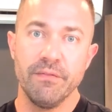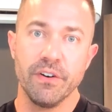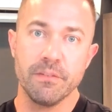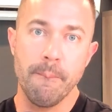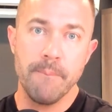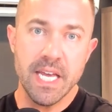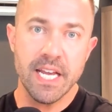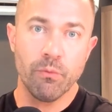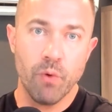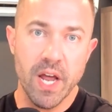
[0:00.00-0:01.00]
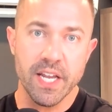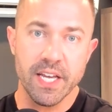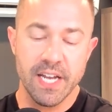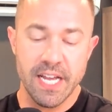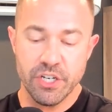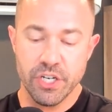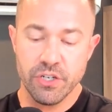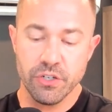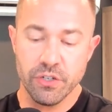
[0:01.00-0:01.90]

It's being ready. And as she just,